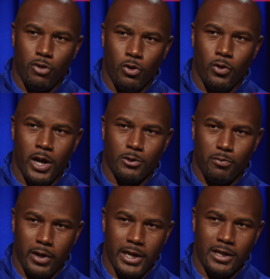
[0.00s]
programs
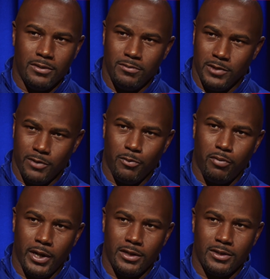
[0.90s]
play in different
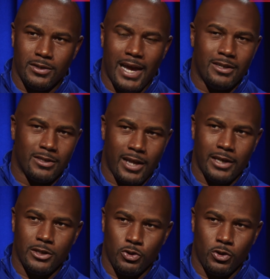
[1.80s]
places, not just
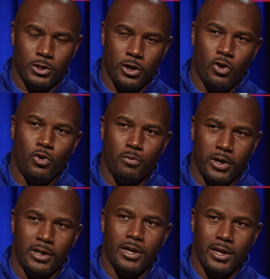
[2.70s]
like the Georgia Dome,
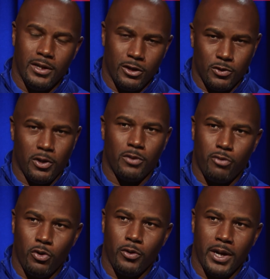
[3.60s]
but there are some other
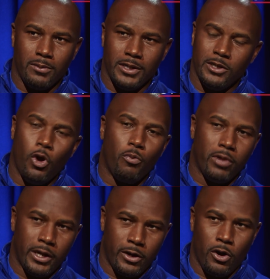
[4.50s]
programs that don't
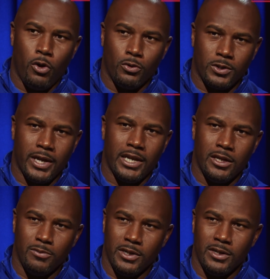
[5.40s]
play in their own
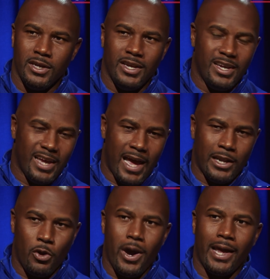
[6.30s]
stadium, and I
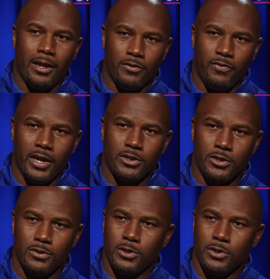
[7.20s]
know how that affects you.